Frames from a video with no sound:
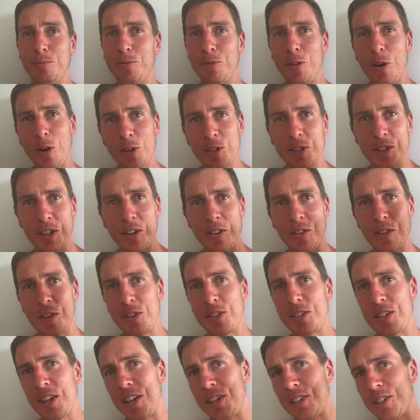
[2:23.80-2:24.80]
focusing on
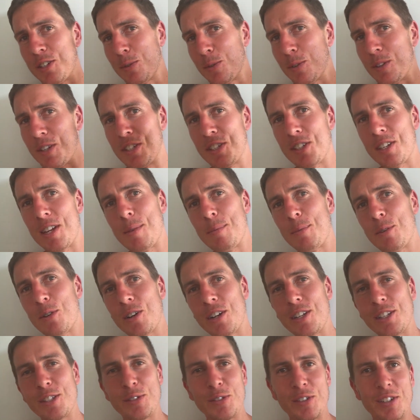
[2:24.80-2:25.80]
those starches with the steamed
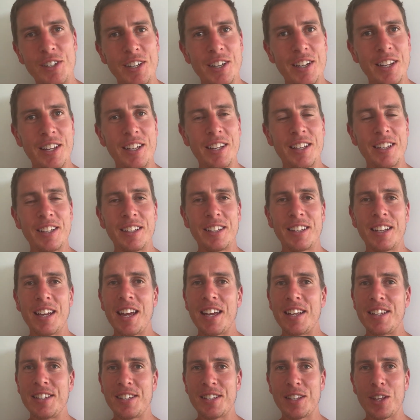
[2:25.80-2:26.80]
greens for dinner
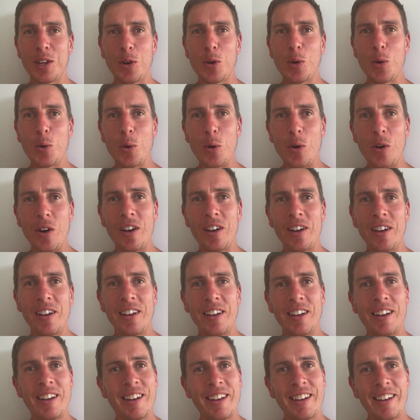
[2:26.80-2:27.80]
as the core
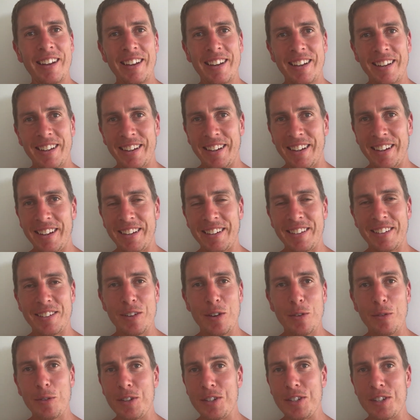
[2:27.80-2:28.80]
and
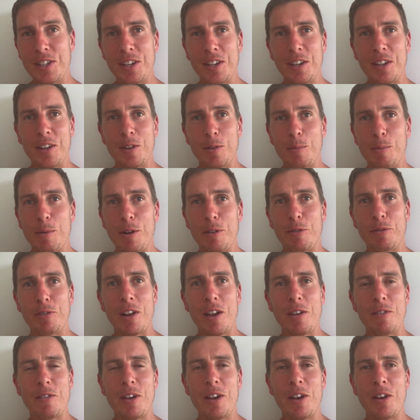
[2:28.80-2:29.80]
obviously you know a bit of
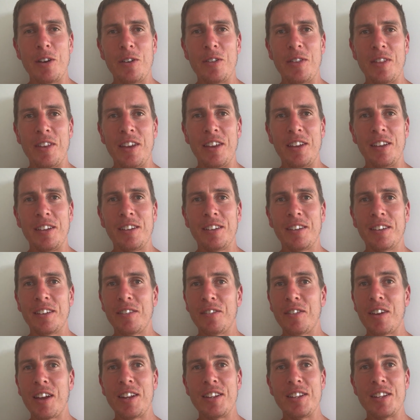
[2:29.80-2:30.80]
flavour here and there.
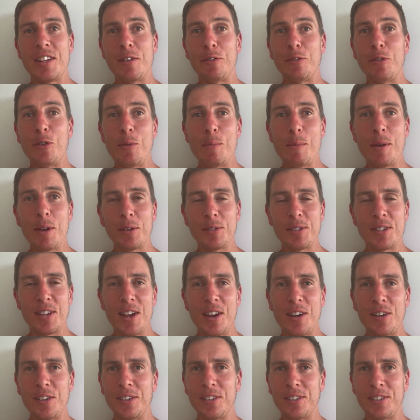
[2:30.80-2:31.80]
I've had a few meals
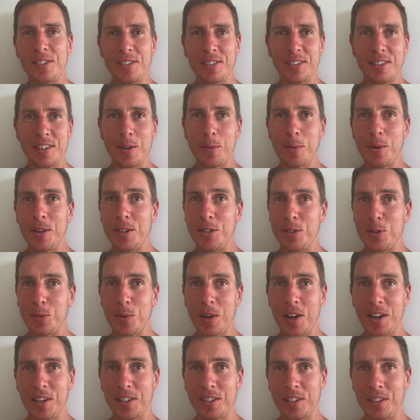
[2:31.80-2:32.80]
out. I went to
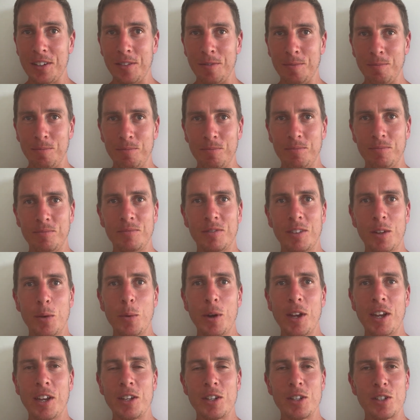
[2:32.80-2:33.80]
Wellington the
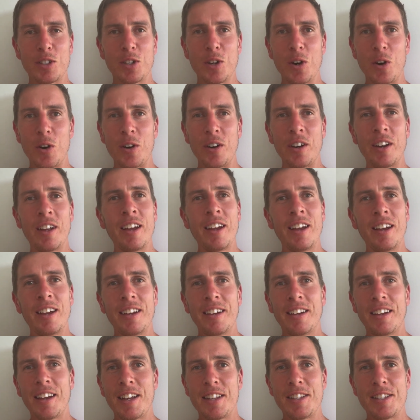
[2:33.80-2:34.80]
weekend just gone,
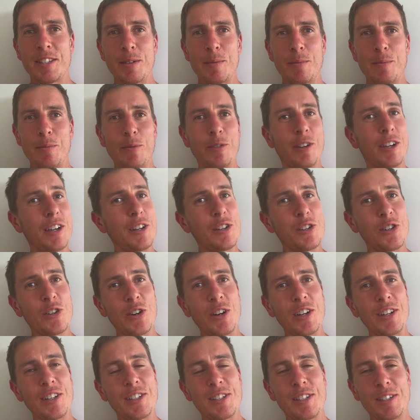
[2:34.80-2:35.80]
had some vegan
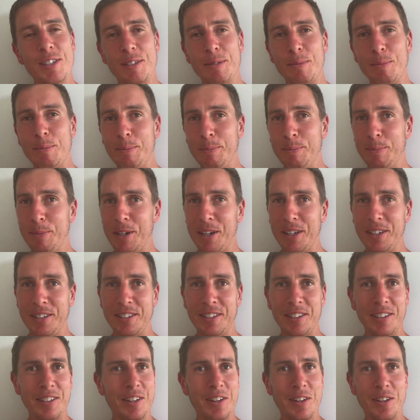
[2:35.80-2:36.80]
treats
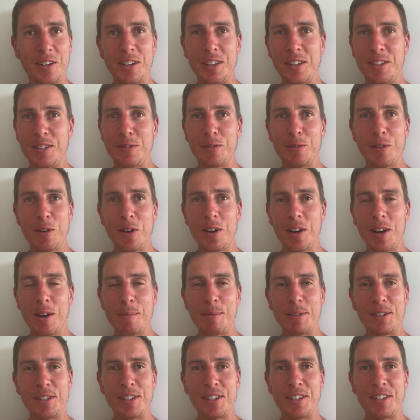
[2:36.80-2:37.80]
but yeah, it's very
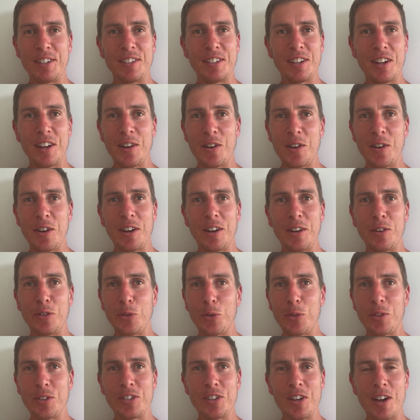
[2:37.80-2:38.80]
limited. I don't eat it
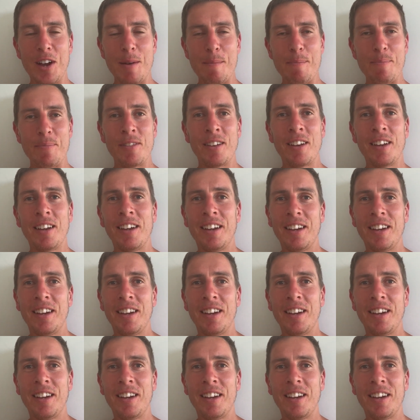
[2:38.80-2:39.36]
all the time.